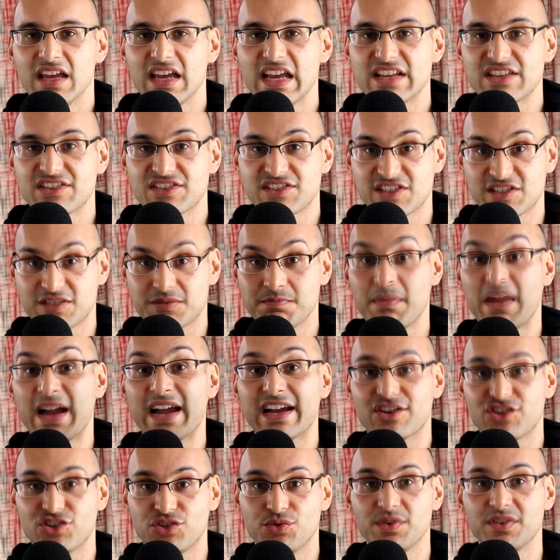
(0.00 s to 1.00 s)
It
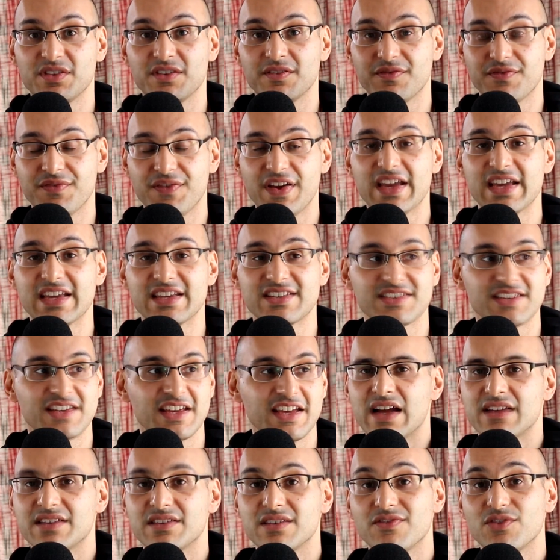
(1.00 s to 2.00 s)
smacks you in the face.
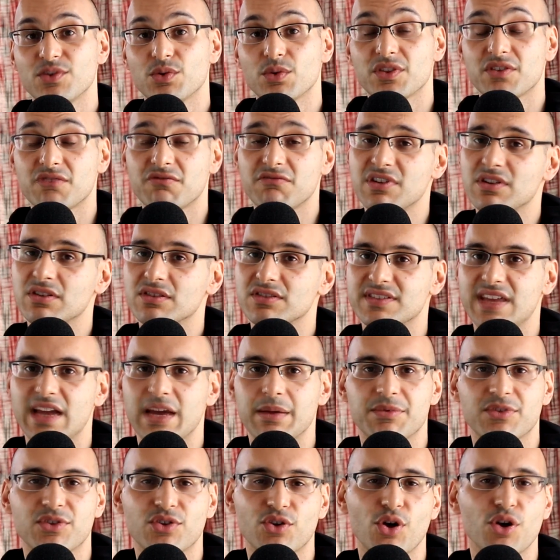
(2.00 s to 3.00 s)
And if you want the real
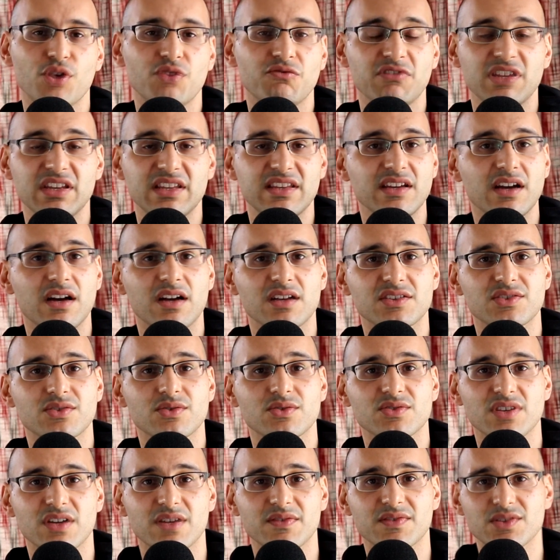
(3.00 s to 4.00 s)
depth, go and read the
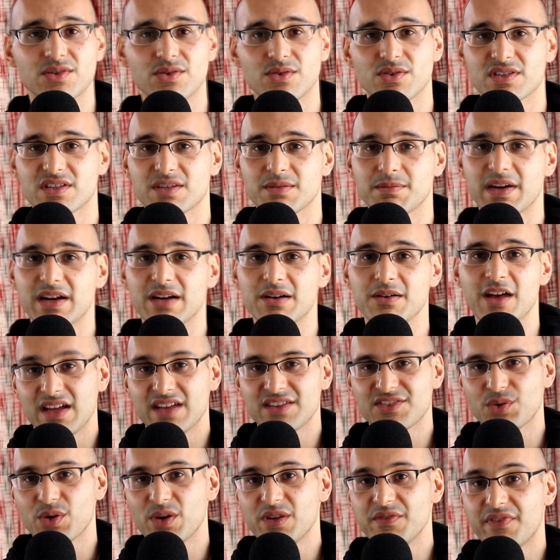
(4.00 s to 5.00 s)
articles I've talked about.
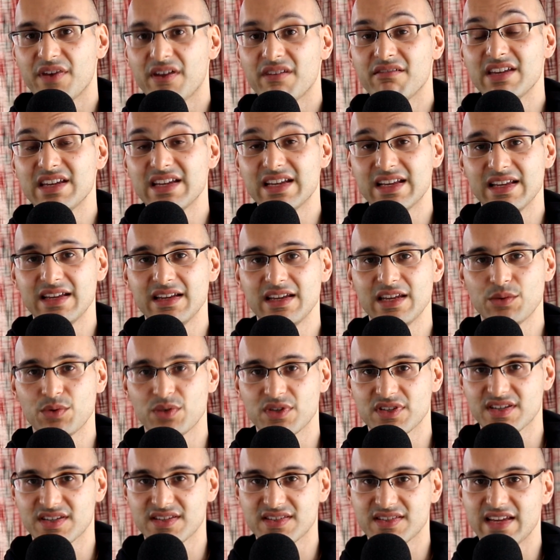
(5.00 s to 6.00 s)
And so I very clearly
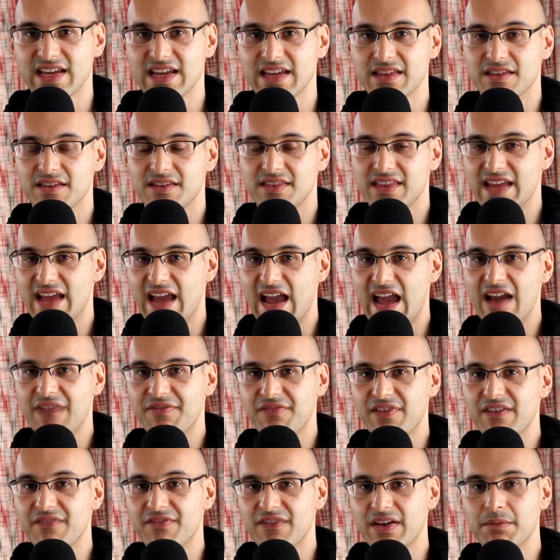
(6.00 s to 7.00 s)
want to say that the
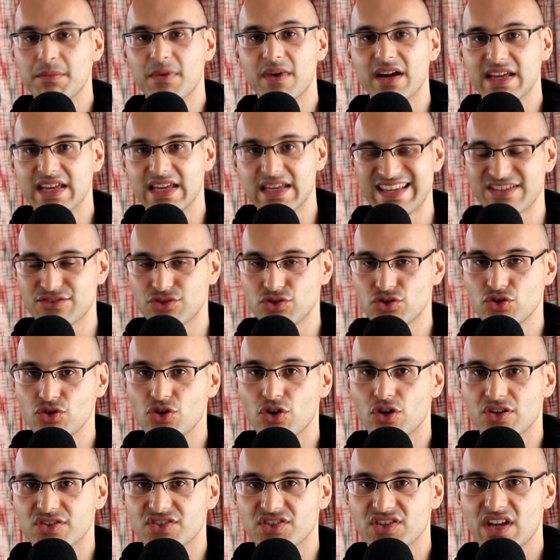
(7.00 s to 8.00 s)
FFMI is
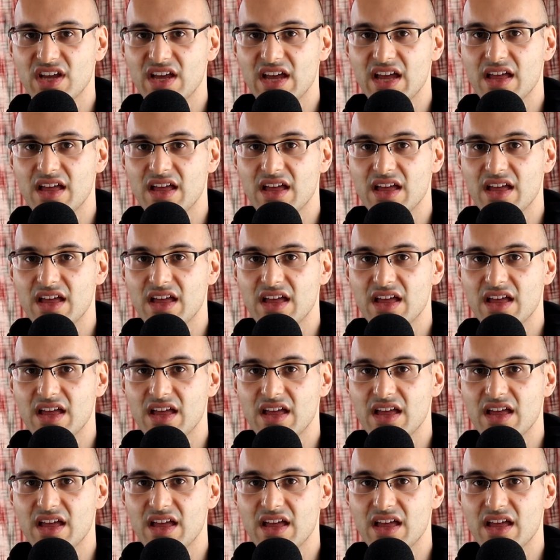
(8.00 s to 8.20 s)
not